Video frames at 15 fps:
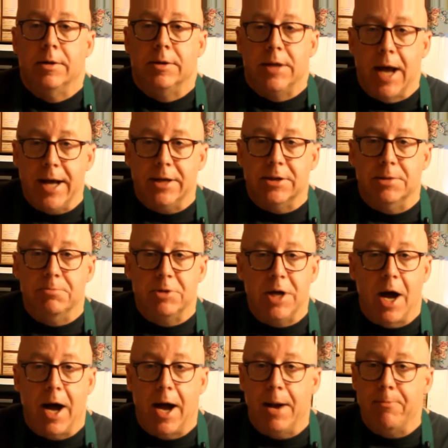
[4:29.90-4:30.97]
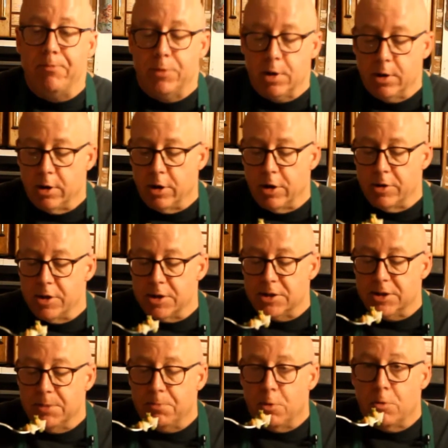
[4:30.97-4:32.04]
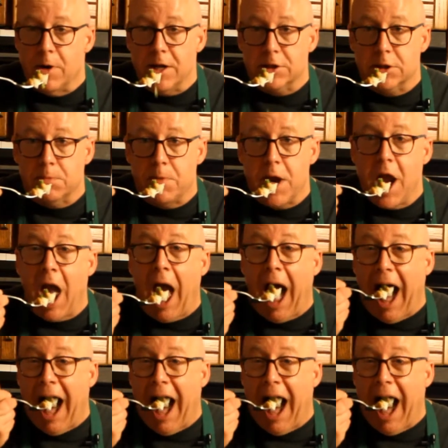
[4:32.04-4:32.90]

take some time, learn this simple recipe.